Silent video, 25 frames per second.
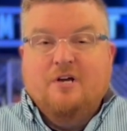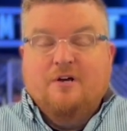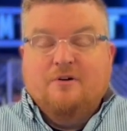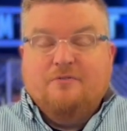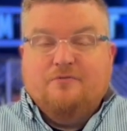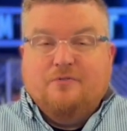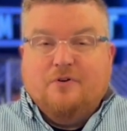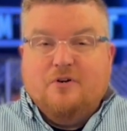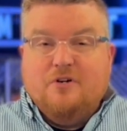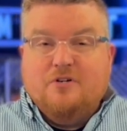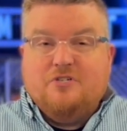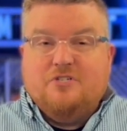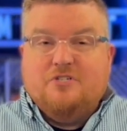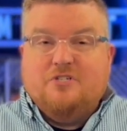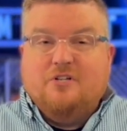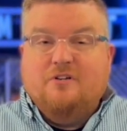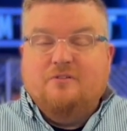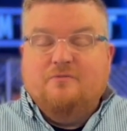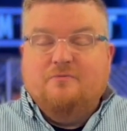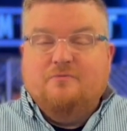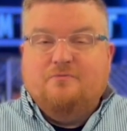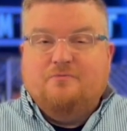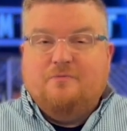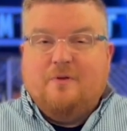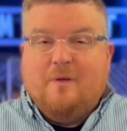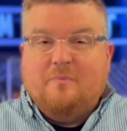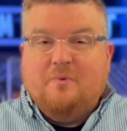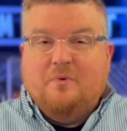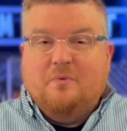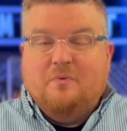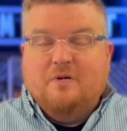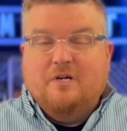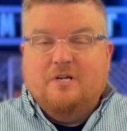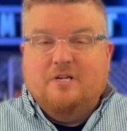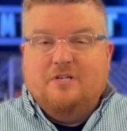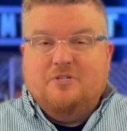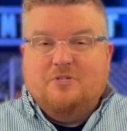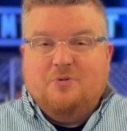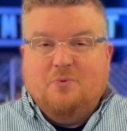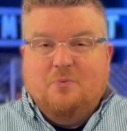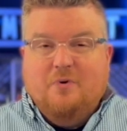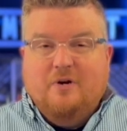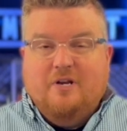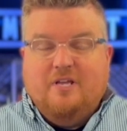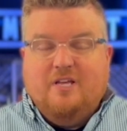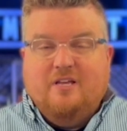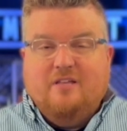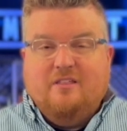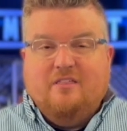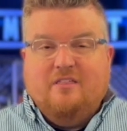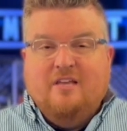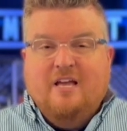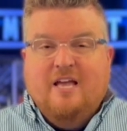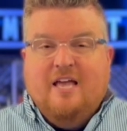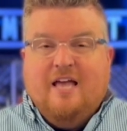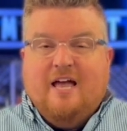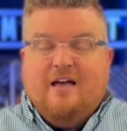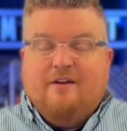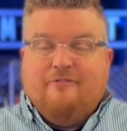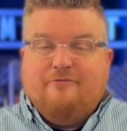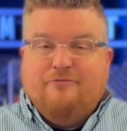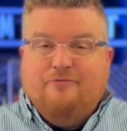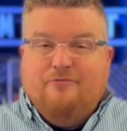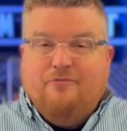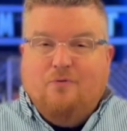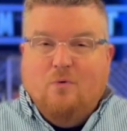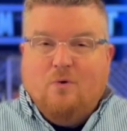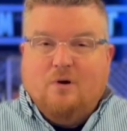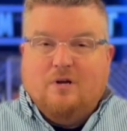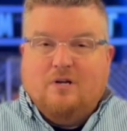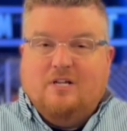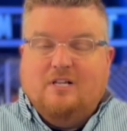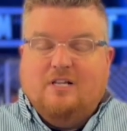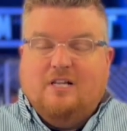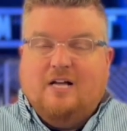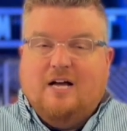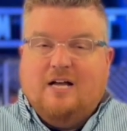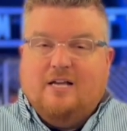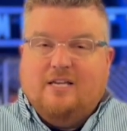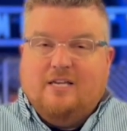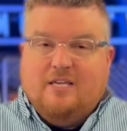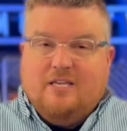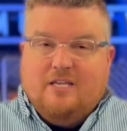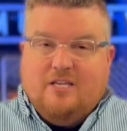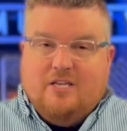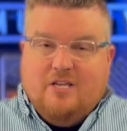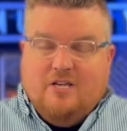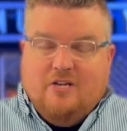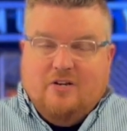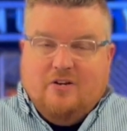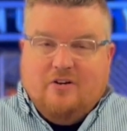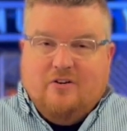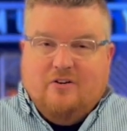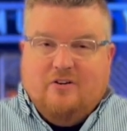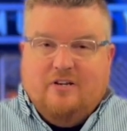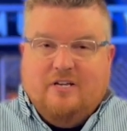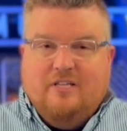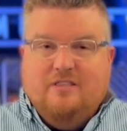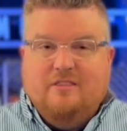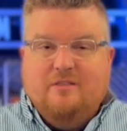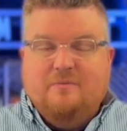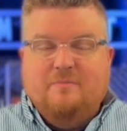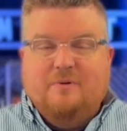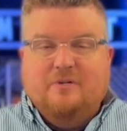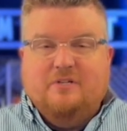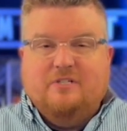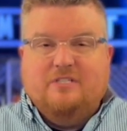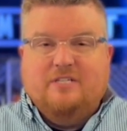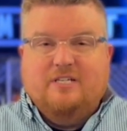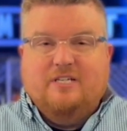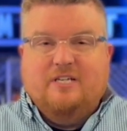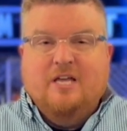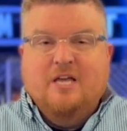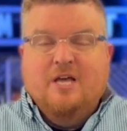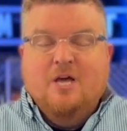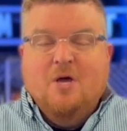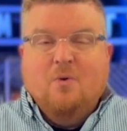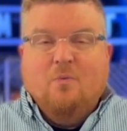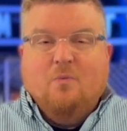First, on February 20th at 4 o'clock here in the building,